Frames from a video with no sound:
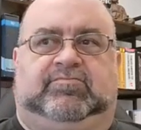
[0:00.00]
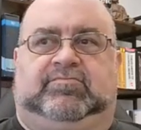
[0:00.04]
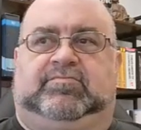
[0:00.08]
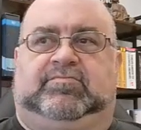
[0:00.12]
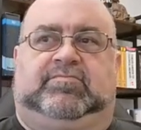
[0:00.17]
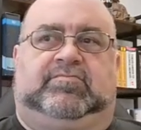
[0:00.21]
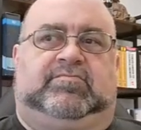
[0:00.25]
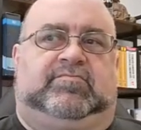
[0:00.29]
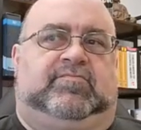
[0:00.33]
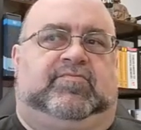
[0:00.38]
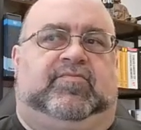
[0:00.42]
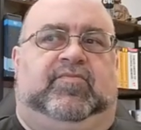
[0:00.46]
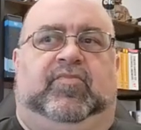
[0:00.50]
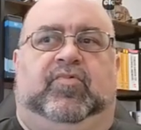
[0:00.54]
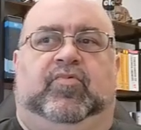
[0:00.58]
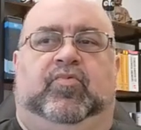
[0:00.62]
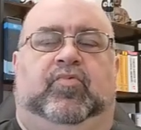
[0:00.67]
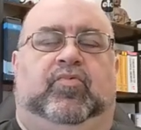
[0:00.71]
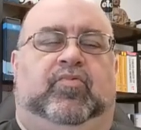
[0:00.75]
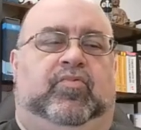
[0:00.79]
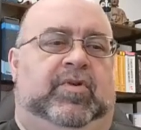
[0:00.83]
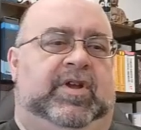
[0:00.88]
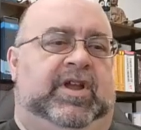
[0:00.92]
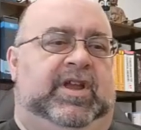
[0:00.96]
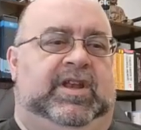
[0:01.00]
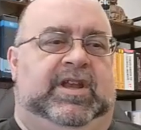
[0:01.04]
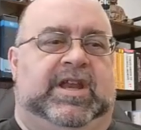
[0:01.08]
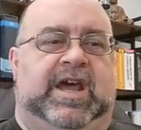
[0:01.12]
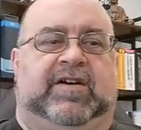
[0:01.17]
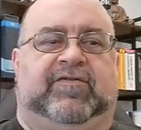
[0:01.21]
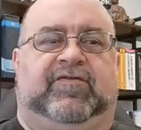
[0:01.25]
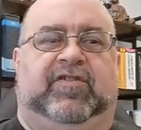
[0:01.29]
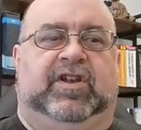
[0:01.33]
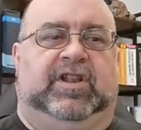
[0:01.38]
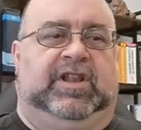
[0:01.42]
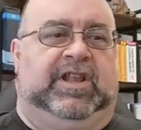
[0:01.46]
we
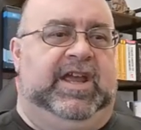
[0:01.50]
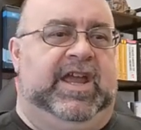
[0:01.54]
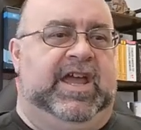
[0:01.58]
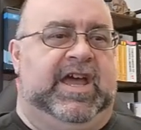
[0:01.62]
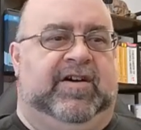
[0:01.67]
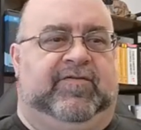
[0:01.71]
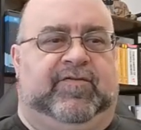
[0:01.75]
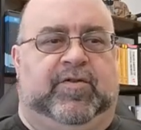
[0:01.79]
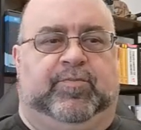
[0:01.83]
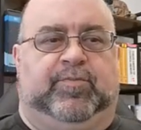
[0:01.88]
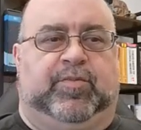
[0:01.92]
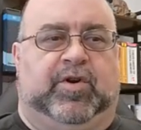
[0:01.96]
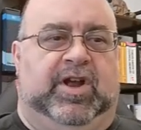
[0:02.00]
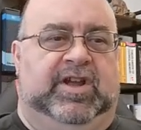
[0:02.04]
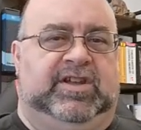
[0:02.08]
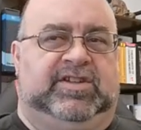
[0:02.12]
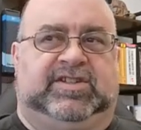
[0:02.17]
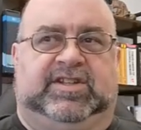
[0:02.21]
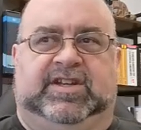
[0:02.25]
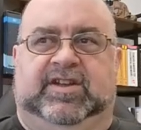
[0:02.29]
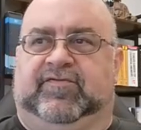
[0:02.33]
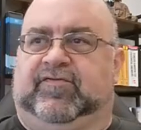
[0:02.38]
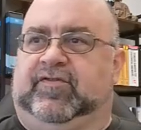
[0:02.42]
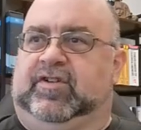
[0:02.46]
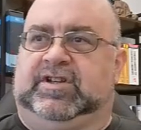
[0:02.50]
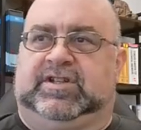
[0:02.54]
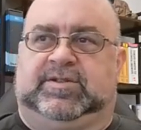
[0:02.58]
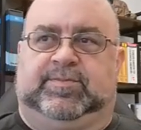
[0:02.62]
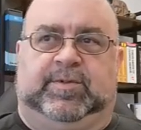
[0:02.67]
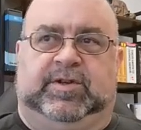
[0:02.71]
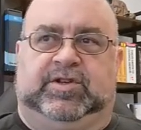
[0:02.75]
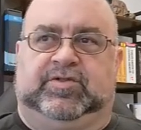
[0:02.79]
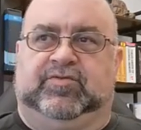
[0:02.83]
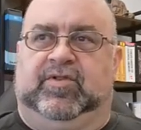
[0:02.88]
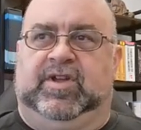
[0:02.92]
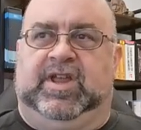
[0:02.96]
definitely have a price difference
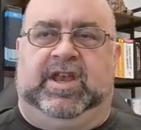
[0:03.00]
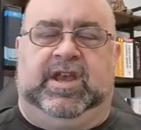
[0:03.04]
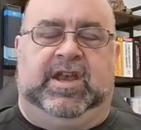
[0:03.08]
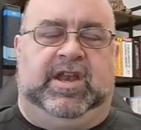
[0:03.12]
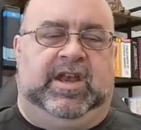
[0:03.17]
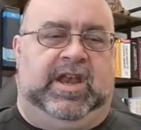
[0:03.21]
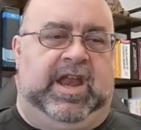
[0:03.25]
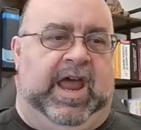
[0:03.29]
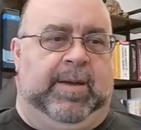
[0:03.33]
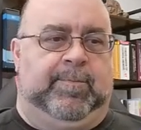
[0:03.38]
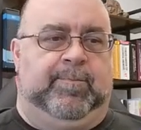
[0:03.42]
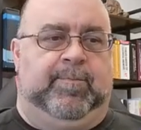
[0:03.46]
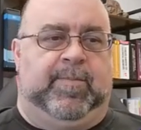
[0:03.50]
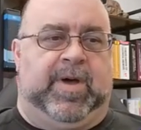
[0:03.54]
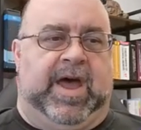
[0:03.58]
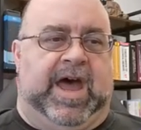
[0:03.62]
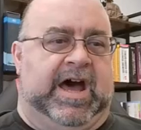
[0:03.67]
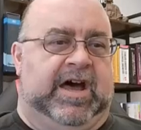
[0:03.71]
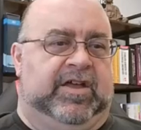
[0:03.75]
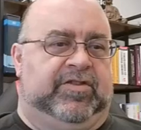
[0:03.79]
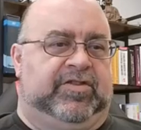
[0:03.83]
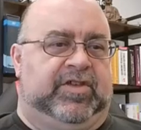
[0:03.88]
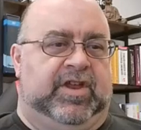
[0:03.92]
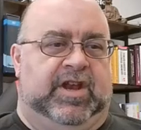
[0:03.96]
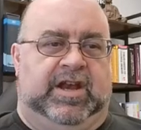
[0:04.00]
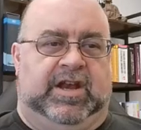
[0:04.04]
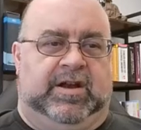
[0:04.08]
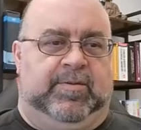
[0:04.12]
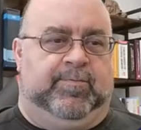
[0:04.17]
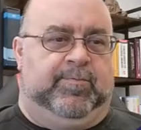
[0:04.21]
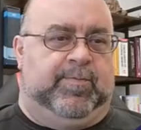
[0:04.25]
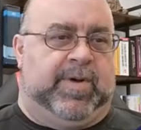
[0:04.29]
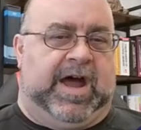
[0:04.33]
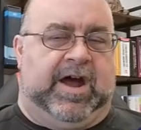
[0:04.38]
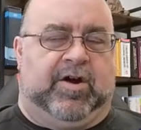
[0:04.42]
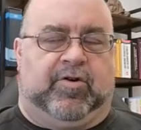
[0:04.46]
between an EMPATH and an
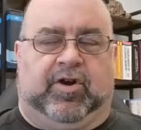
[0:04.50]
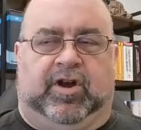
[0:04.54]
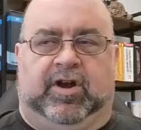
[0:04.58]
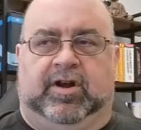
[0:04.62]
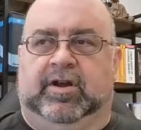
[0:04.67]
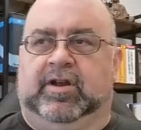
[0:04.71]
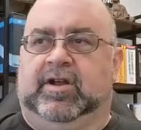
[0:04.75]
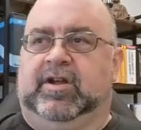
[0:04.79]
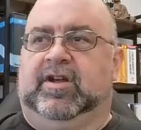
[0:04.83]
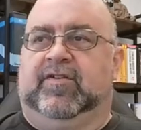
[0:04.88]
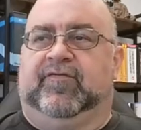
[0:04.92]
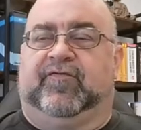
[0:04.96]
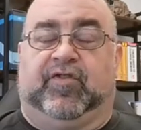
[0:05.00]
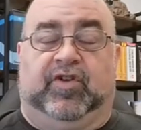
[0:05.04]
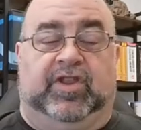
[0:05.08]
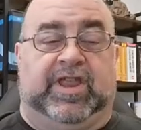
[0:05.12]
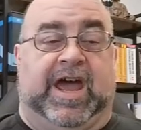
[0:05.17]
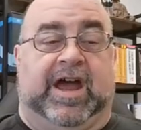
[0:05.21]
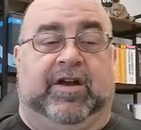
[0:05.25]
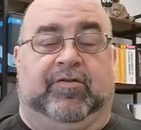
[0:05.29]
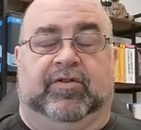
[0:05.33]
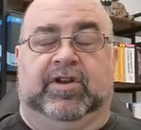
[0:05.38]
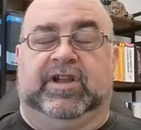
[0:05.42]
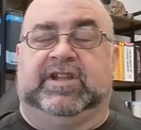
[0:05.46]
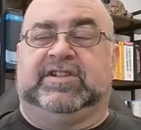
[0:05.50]
Empower for that reason.